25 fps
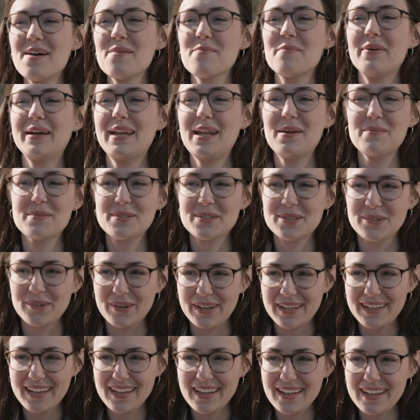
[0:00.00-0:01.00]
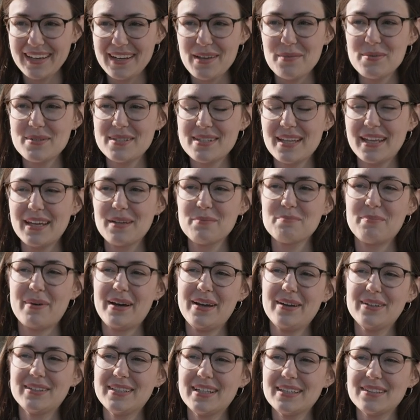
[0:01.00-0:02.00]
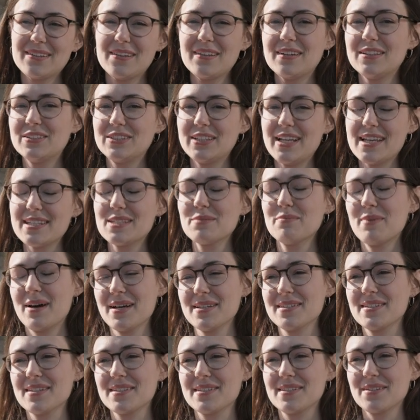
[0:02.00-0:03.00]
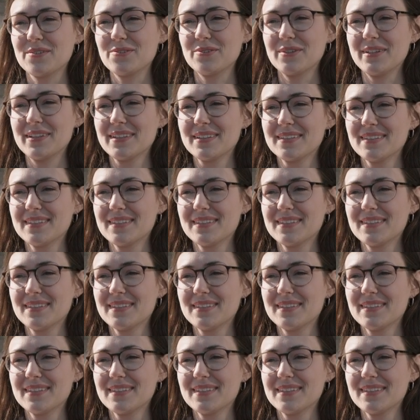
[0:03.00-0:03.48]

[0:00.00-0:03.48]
My name is Corinna and I'm studying biotechnology as a master's degree.